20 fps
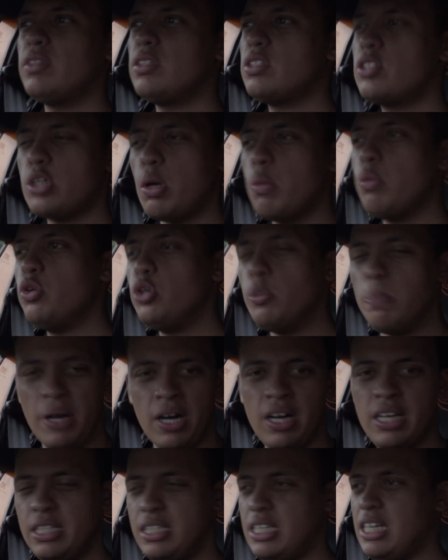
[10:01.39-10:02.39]
Someone who
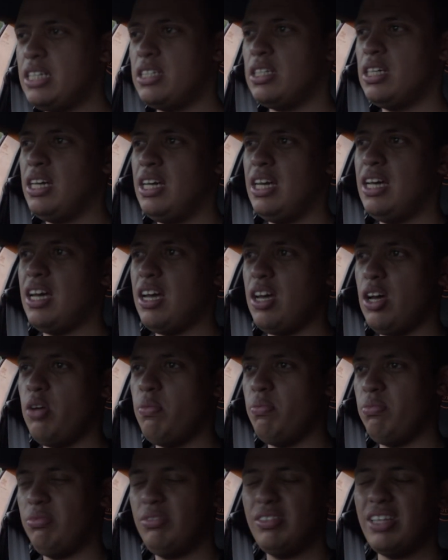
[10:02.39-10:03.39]
buys this,
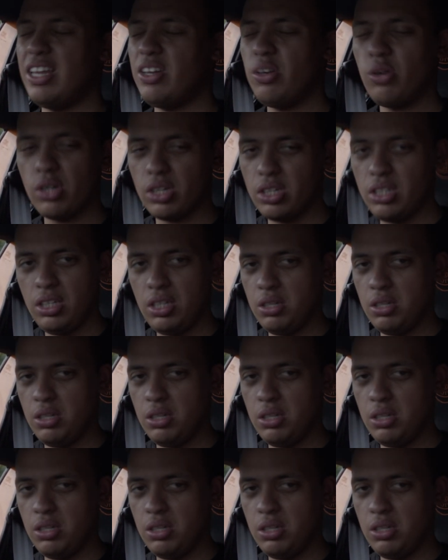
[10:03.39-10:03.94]
they're not going to